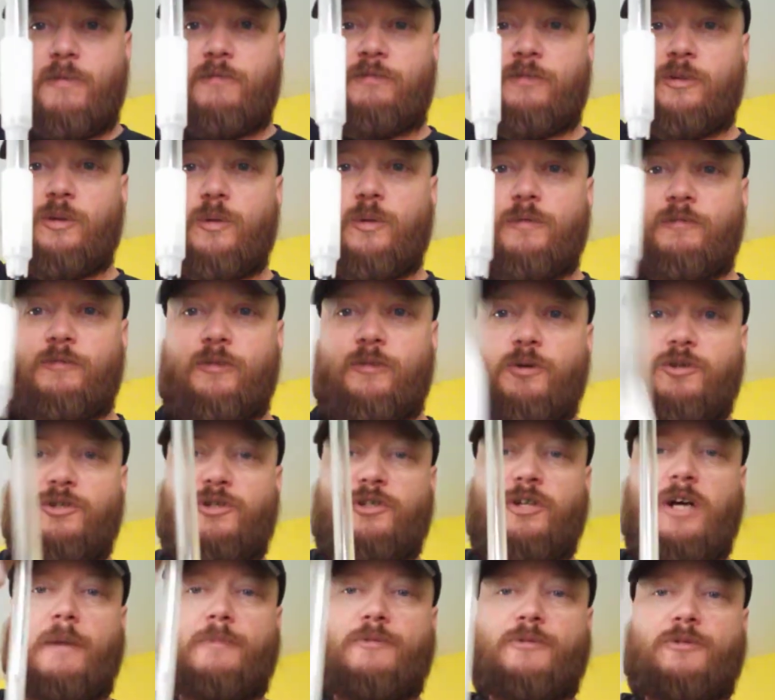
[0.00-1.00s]
fluid flow
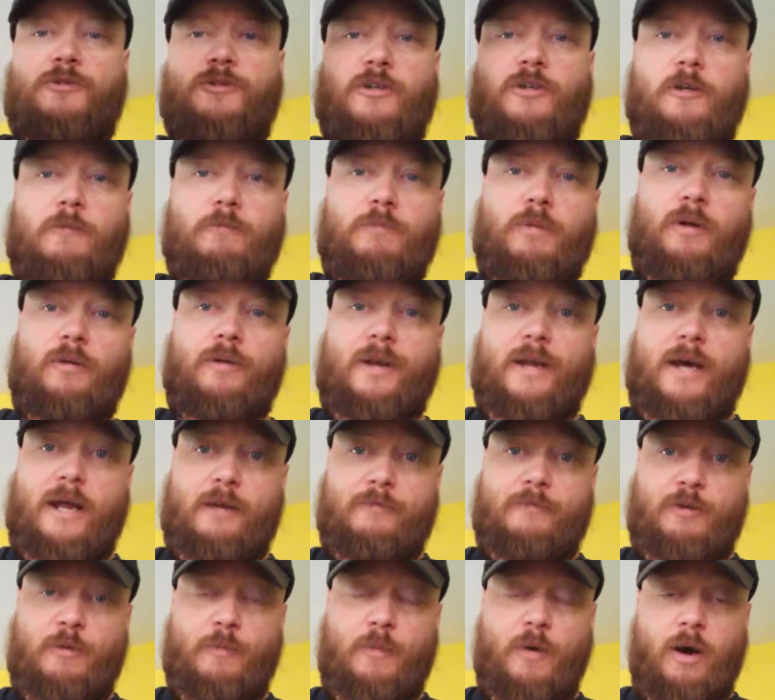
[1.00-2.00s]
stops, and you can pull it out
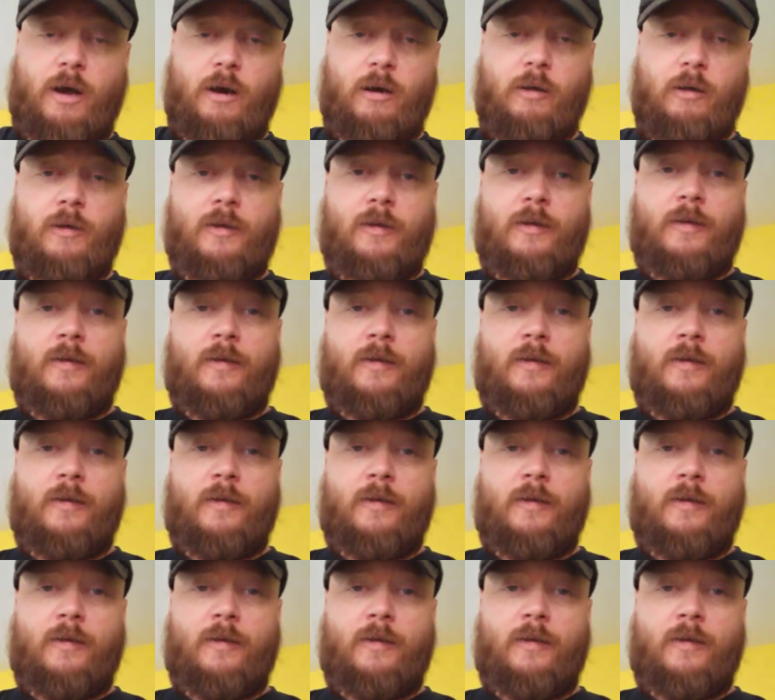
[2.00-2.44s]
of your bottle.